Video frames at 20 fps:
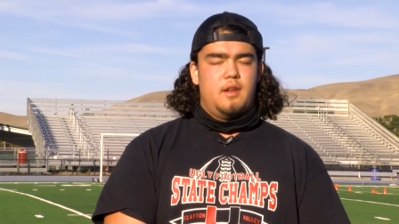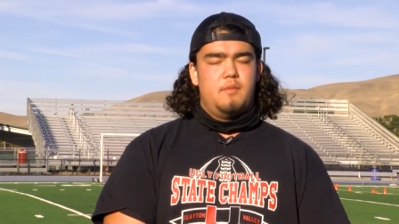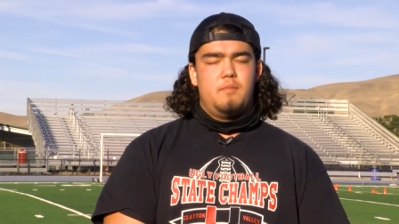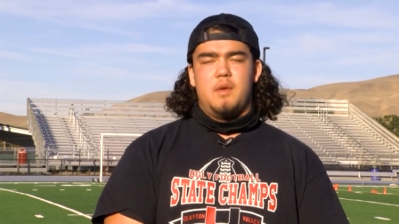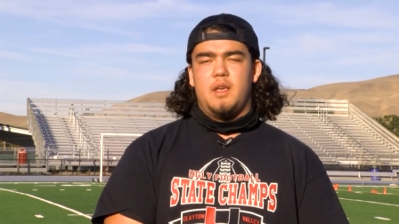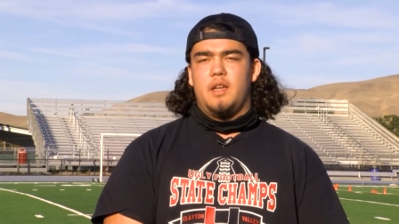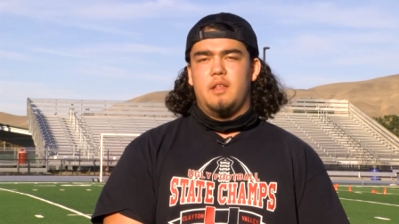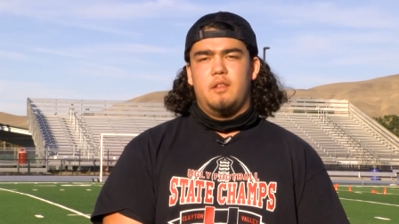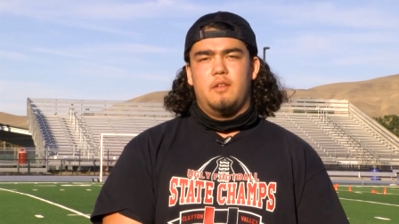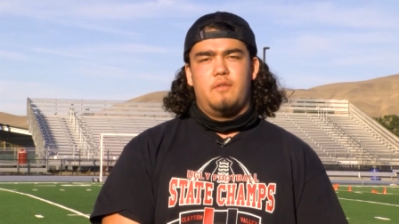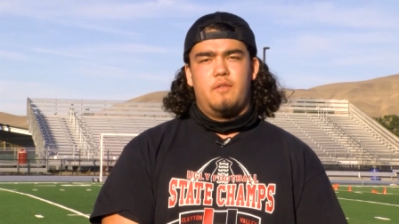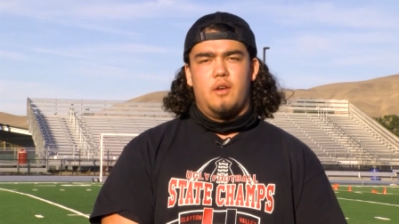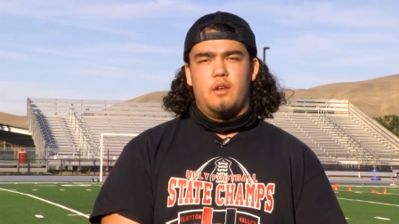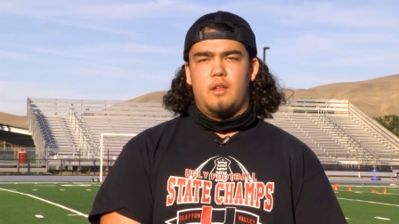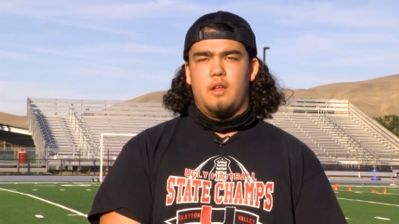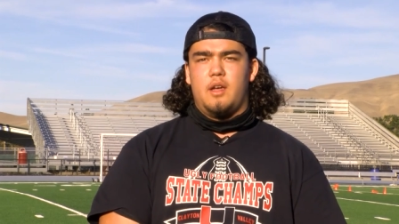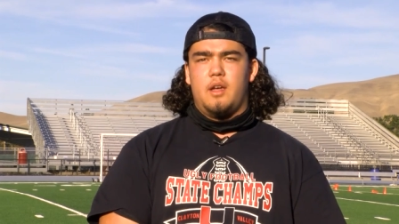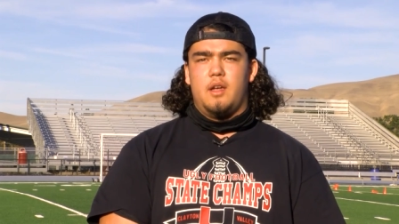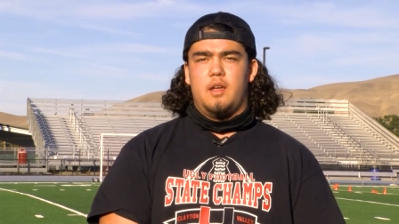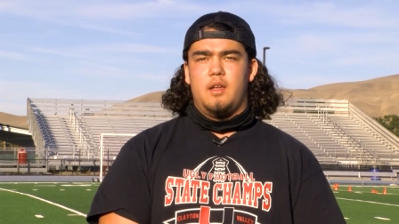I immediately
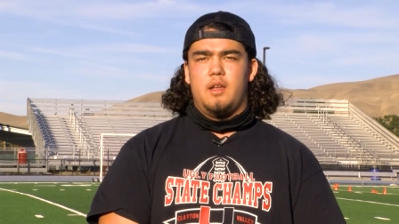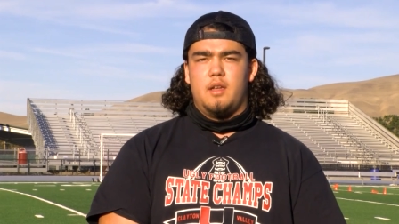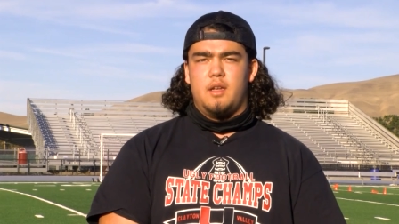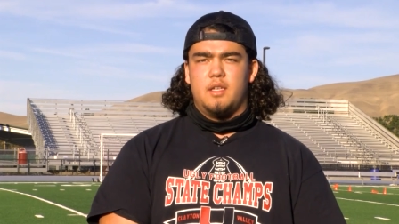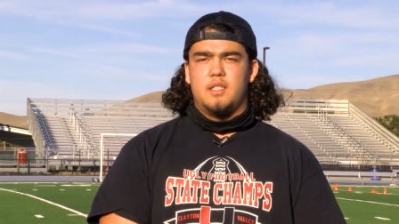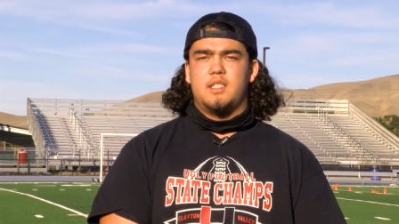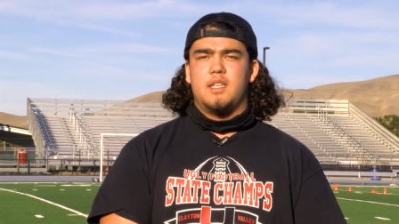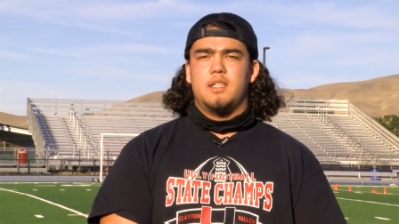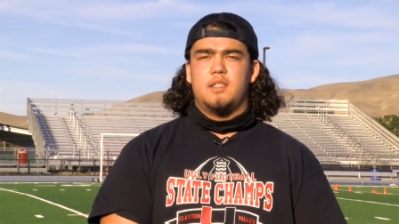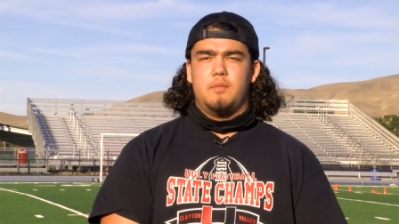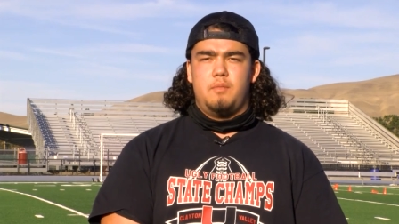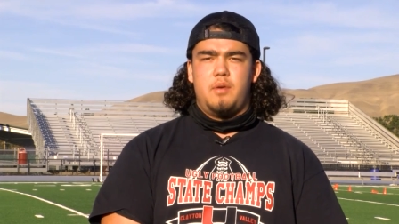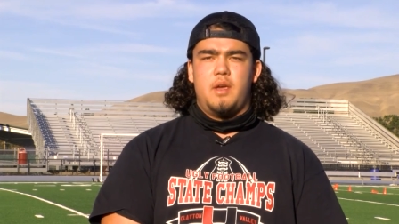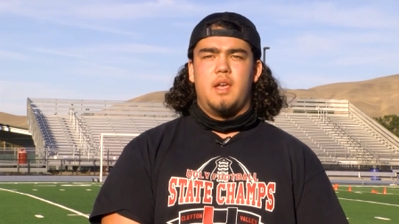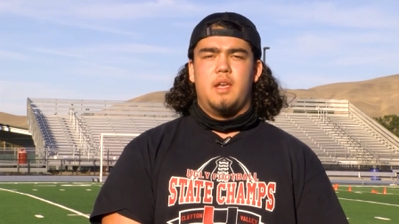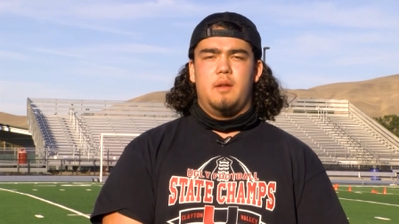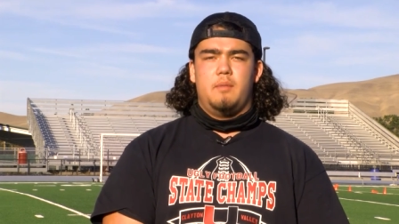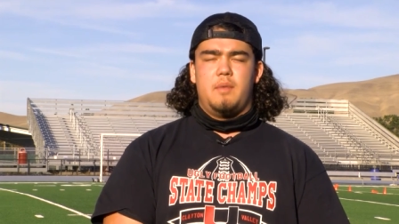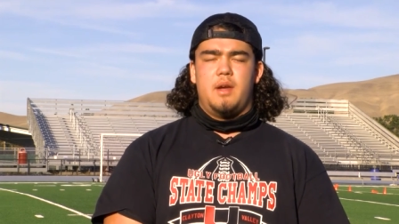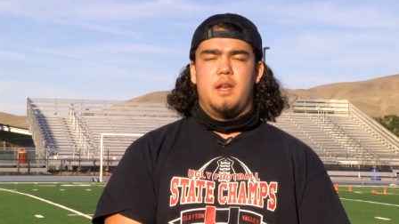felt uh, a sense of
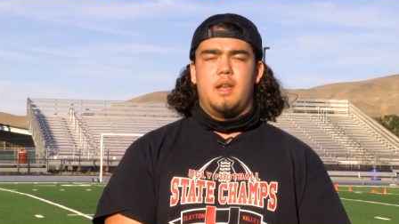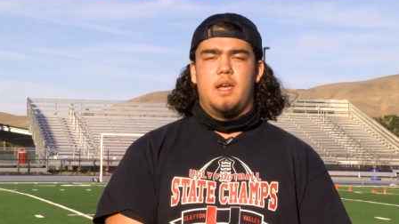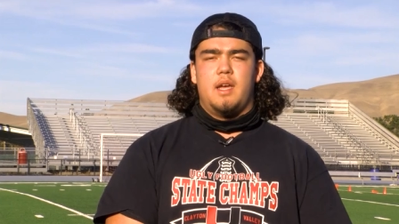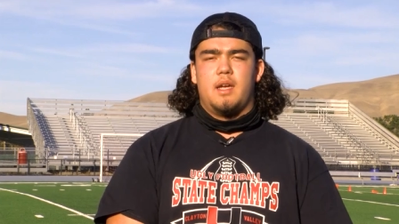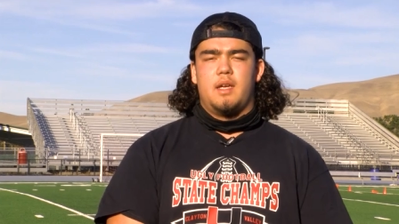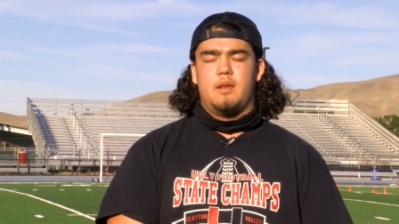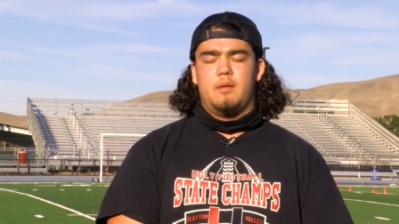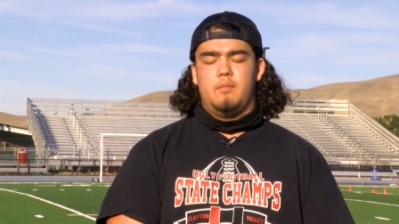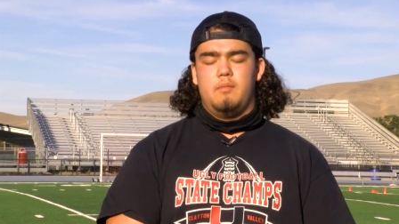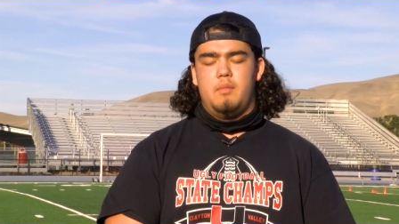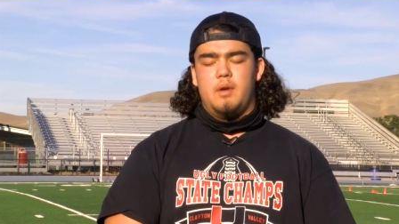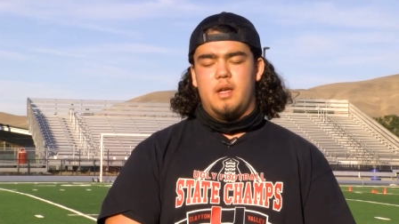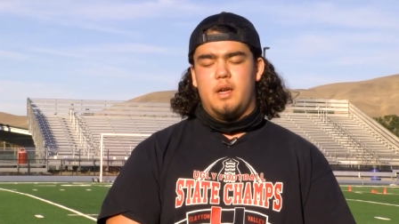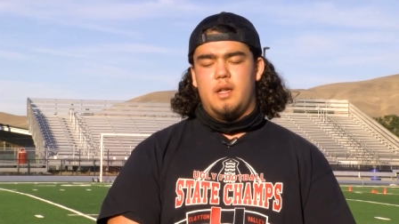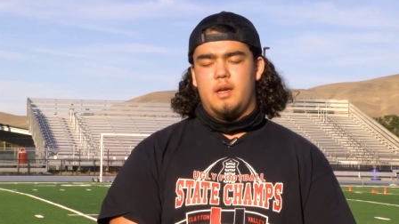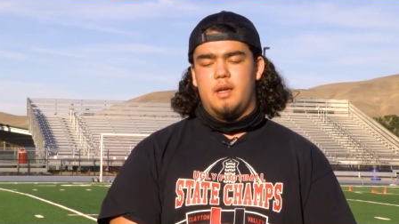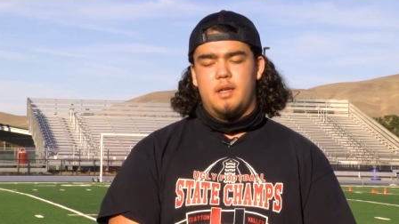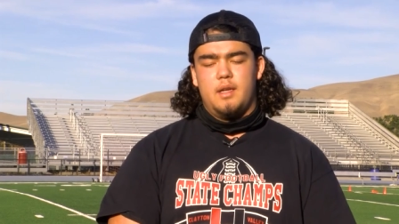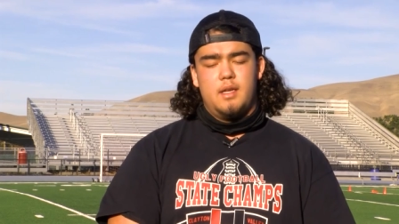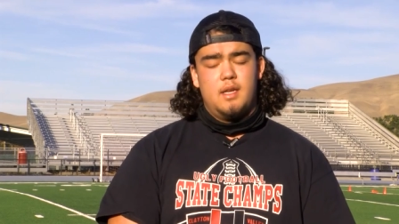pain in my neck, but
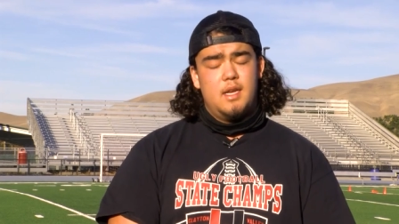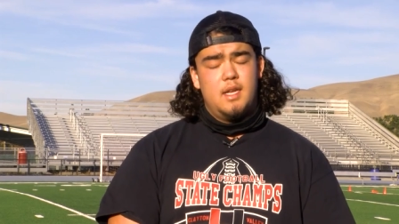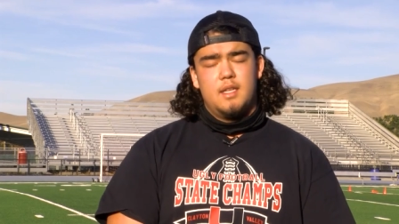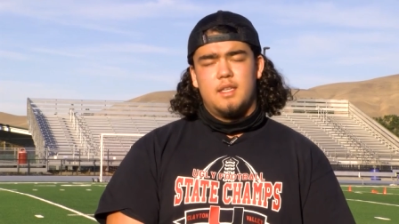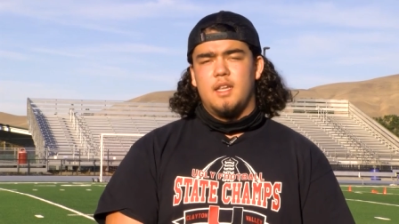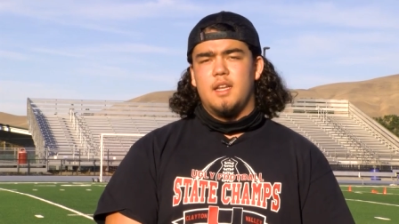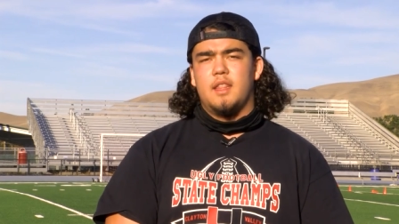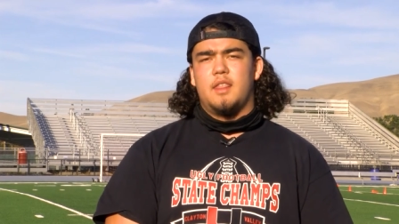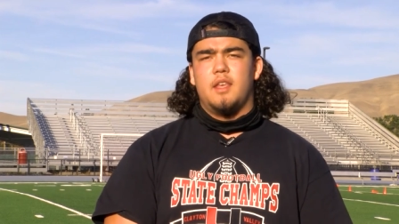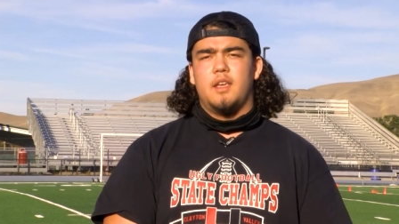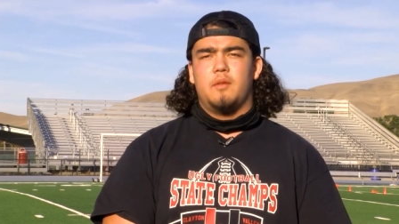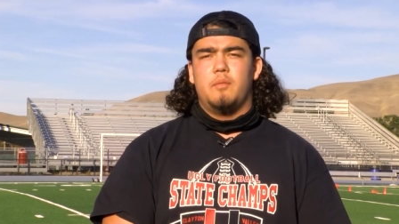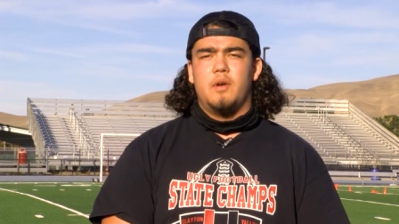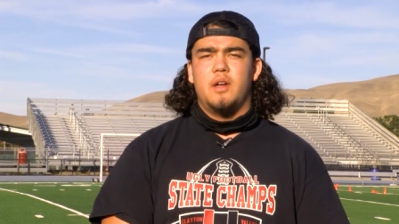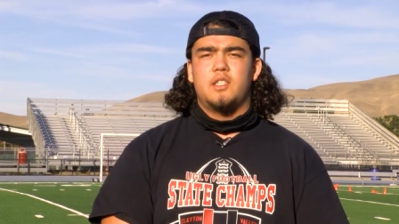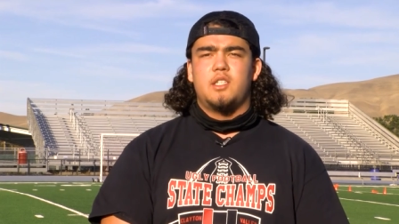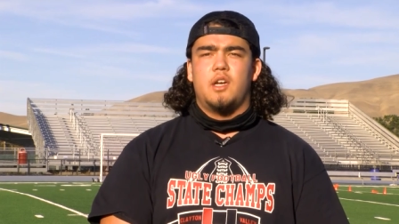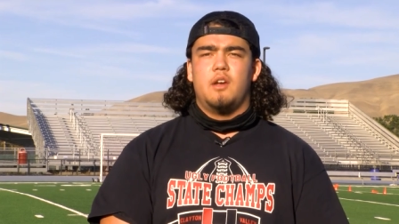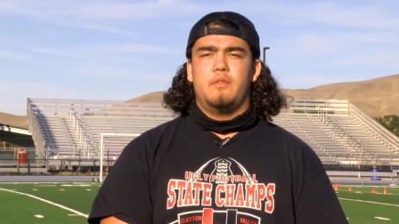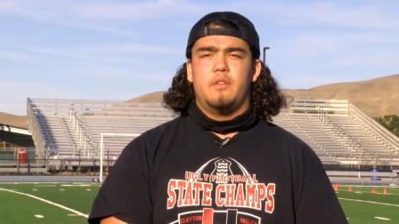uh, didn't think
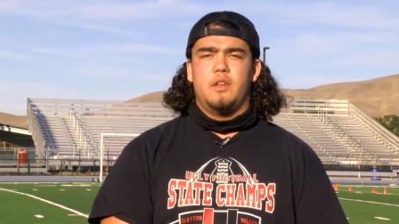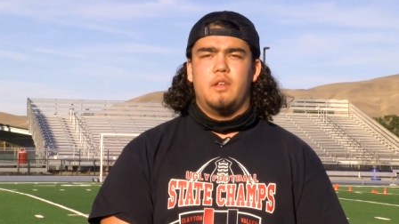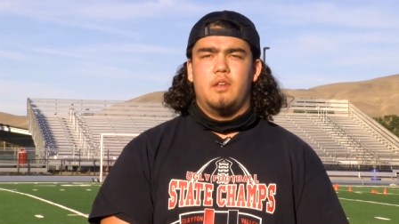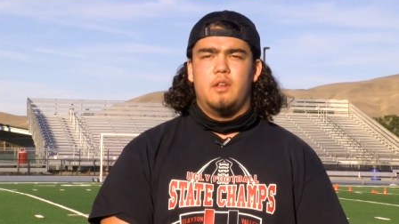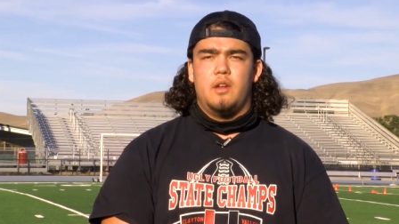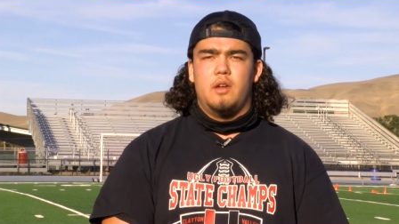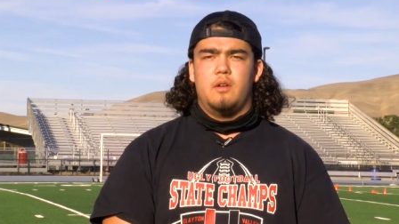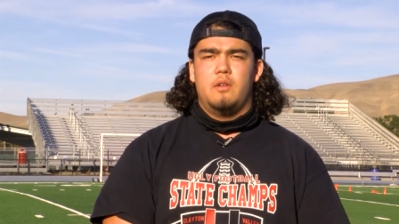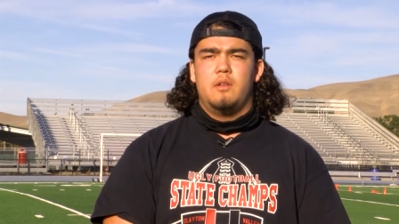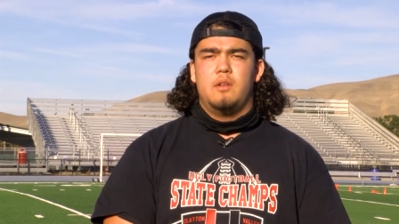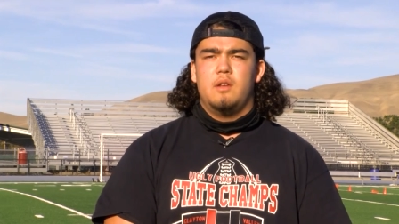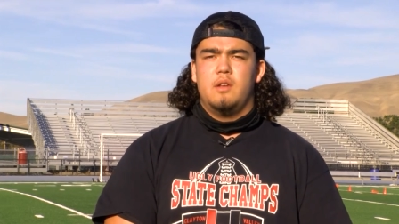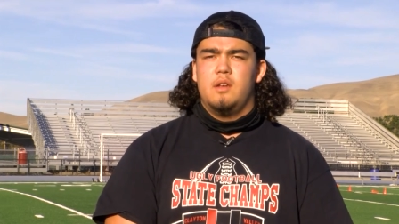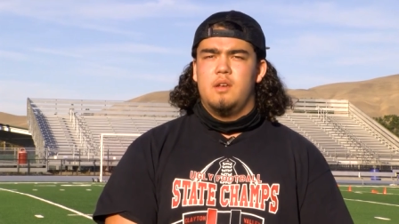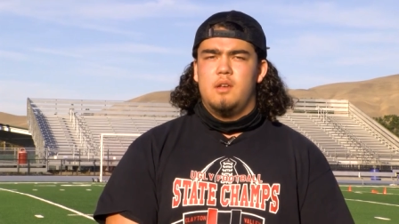much of it, you know.